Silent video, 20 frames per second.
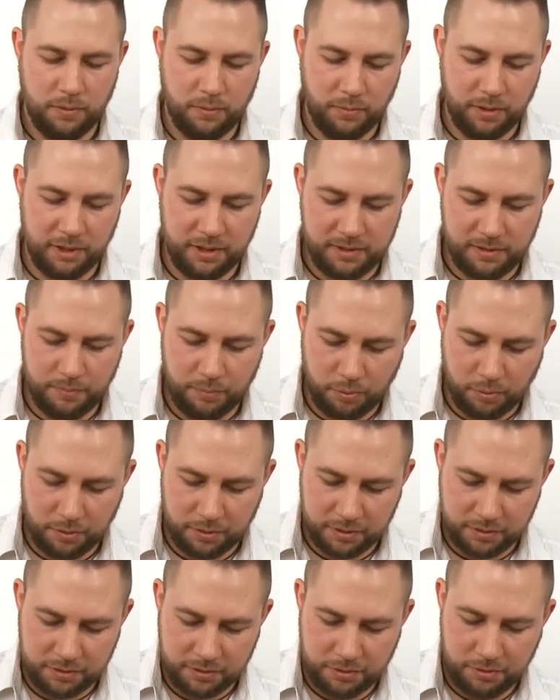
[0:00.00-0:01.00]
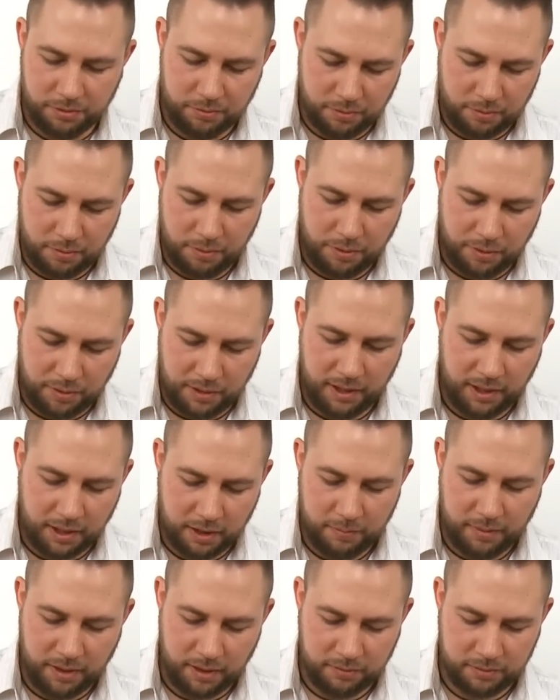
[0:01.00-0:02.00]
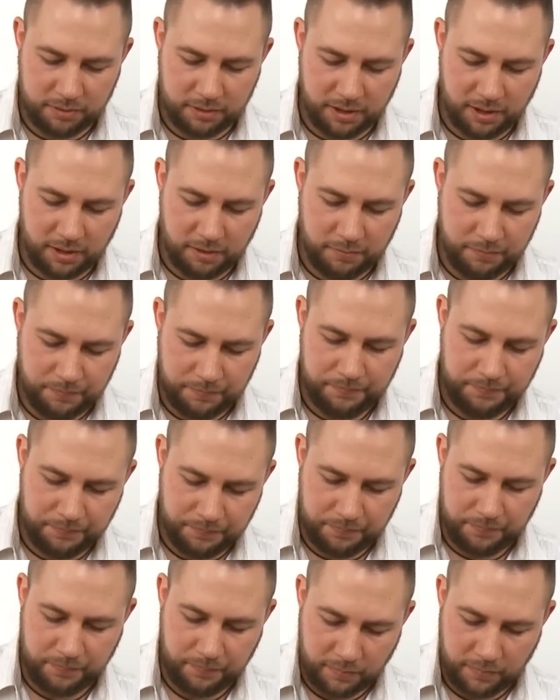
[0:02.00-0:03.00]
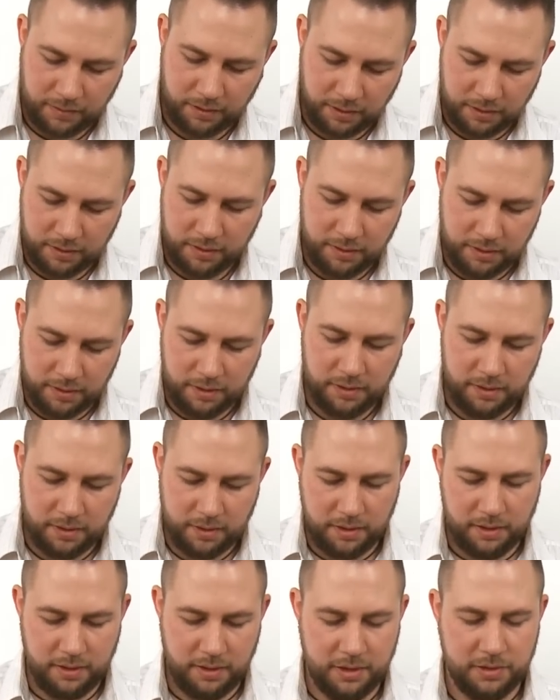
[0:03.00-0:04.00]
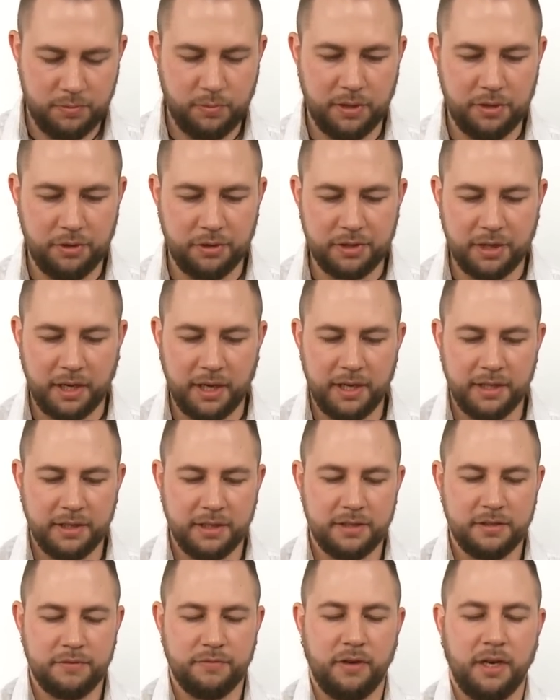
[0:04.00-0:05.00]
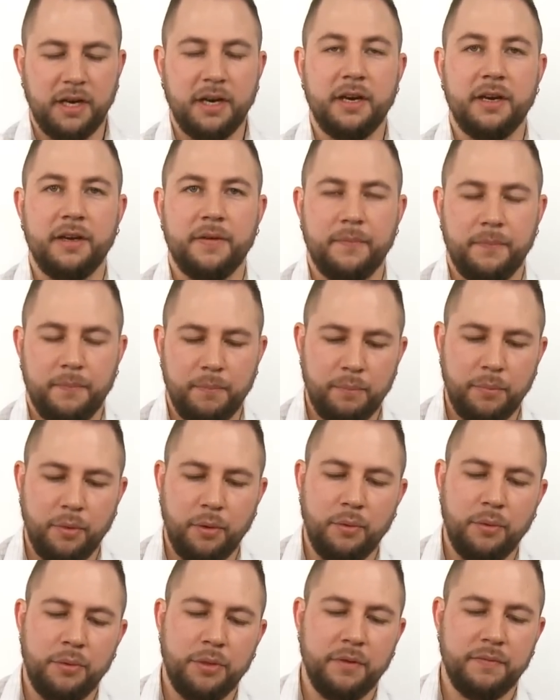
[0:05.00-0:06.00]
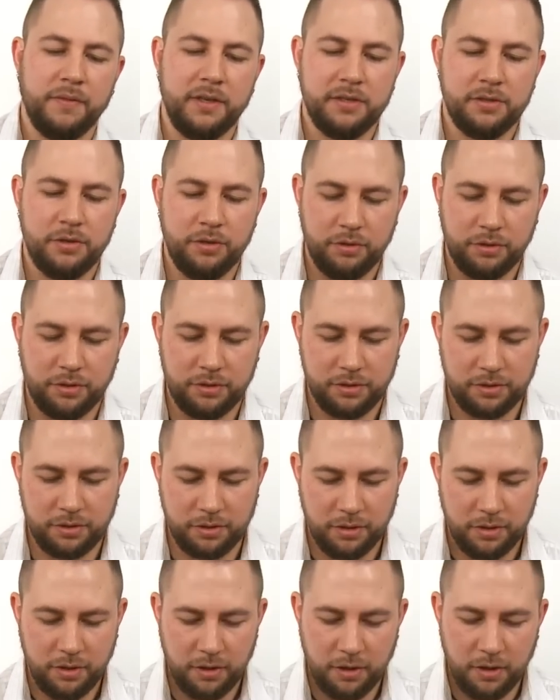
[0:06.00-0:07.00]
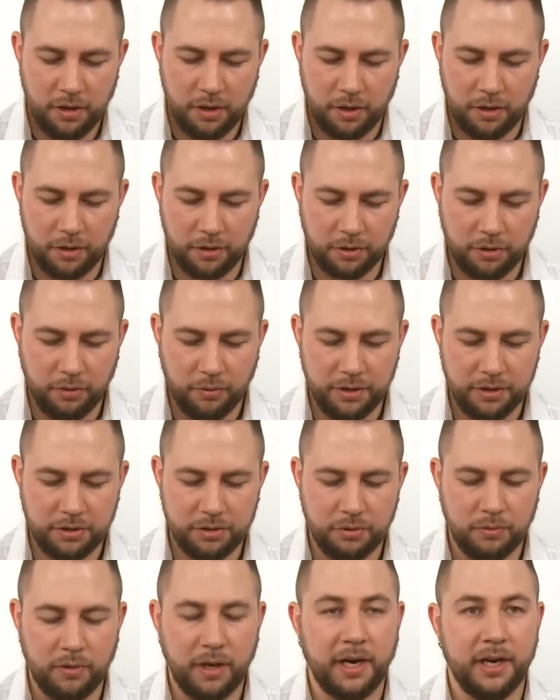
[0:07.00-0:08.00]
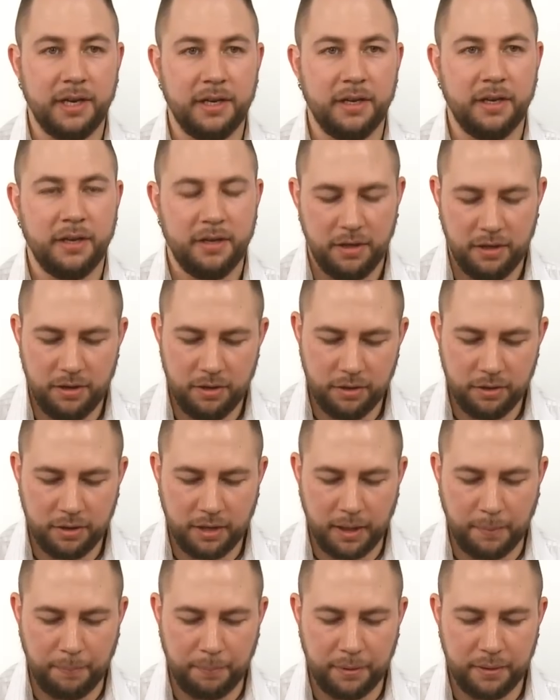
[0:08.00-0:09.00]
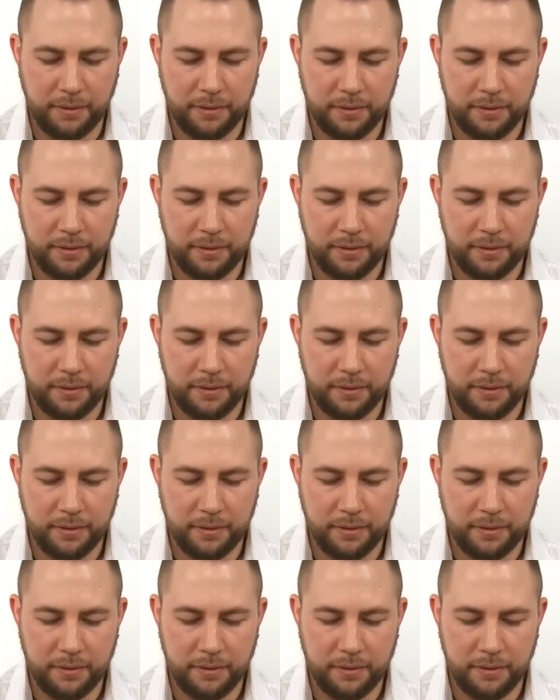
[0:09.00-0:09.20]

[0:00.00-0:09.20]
What is important to think about now is when you're tying this fly, both of these hooks are going to ride hook up.